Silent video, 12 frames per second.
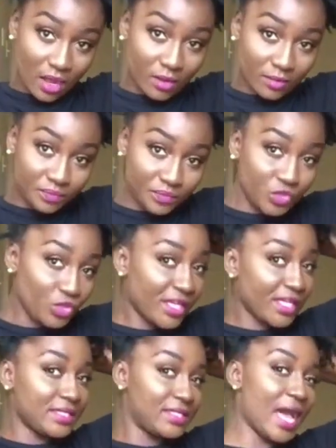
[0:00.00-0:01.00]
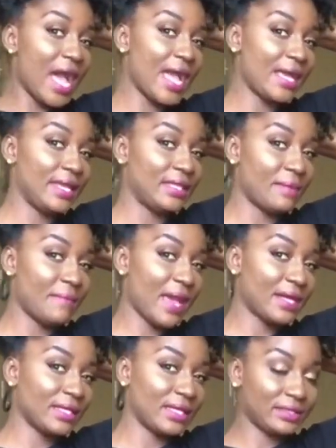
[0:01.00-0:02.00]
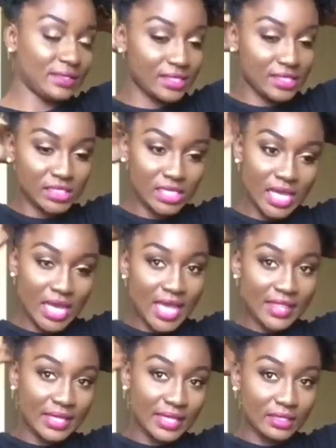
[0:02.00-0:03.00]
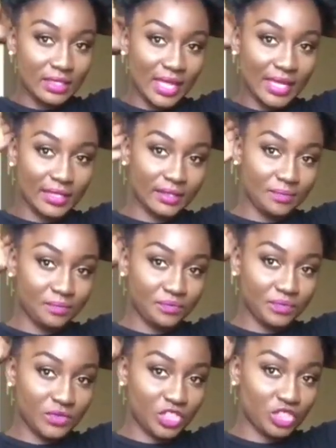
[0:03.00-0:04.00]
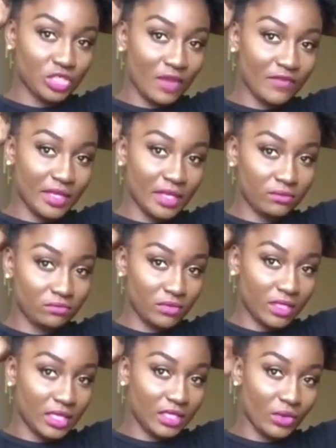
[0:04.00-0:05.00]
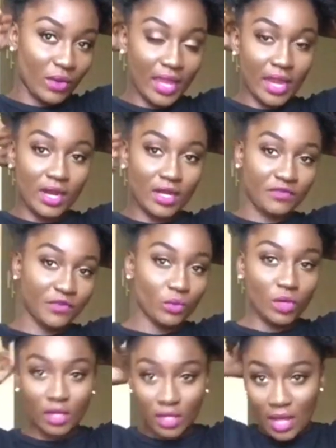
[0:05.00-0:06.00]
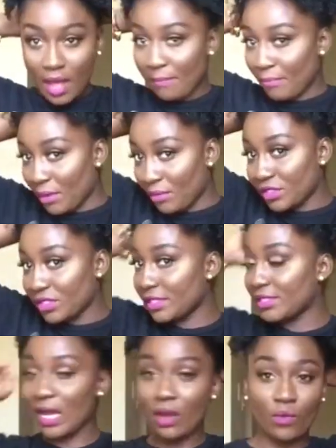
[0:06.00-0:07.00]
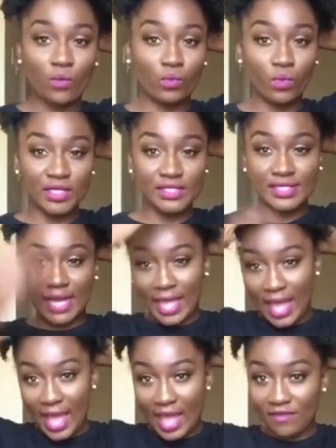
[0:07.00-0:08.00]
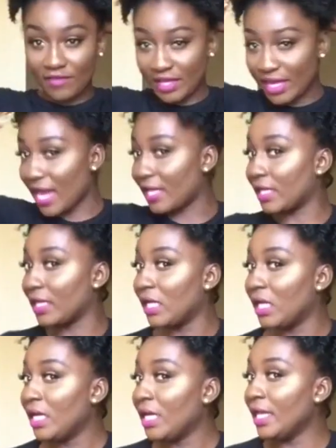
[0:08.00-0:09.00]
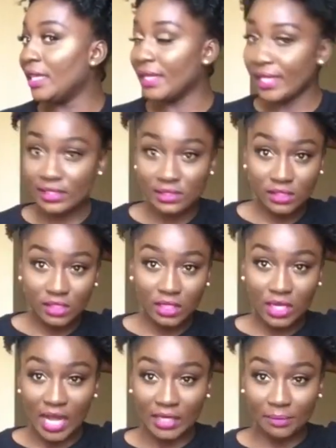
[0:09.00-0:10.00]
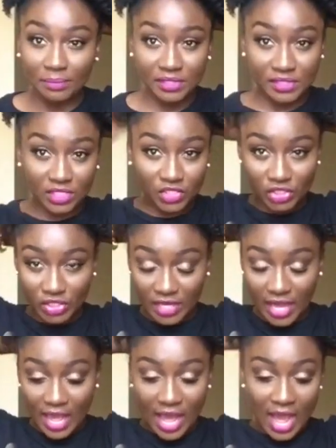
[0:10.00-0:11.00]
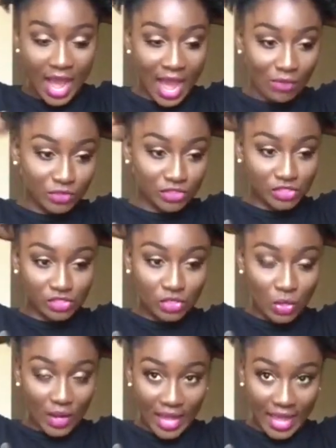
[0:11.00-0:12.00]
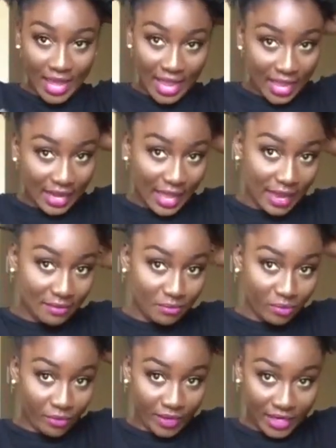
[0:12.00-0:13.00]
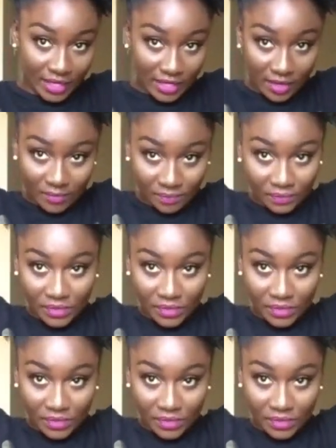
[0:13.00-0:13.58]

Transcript: um, you can tie it in the back like this and then like shove it in your hair if you want. But most of the time, once I have it kind of in this kind of position, I would just go ahead and bring